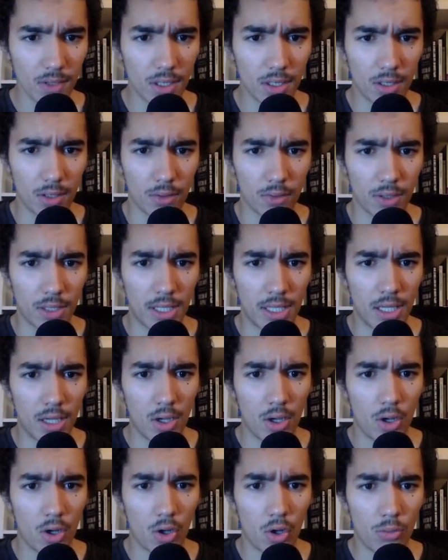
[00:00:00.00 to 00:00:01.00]
you know,
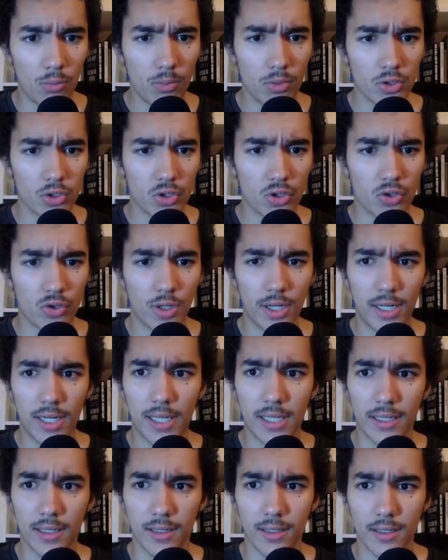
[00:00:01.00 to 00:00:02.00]
almost
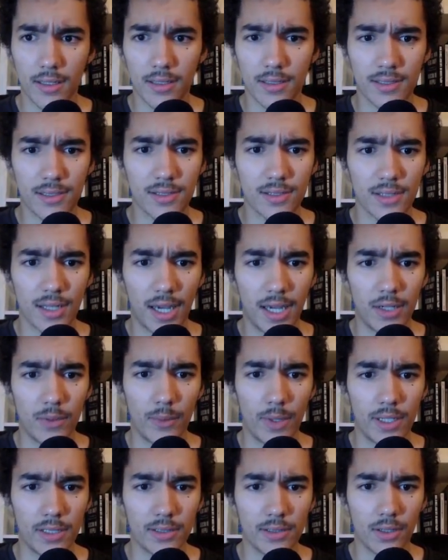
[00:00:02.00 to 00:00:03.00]
trading
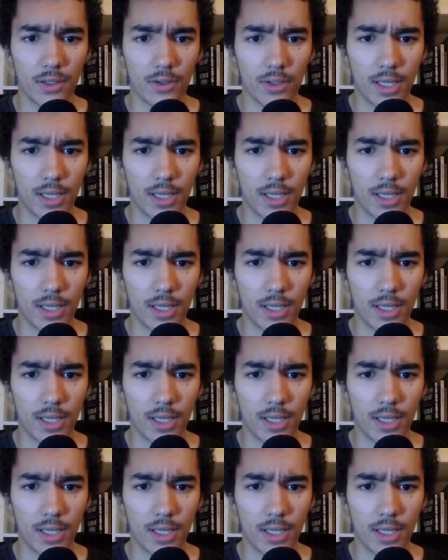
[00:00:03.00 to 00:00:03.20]
sideways.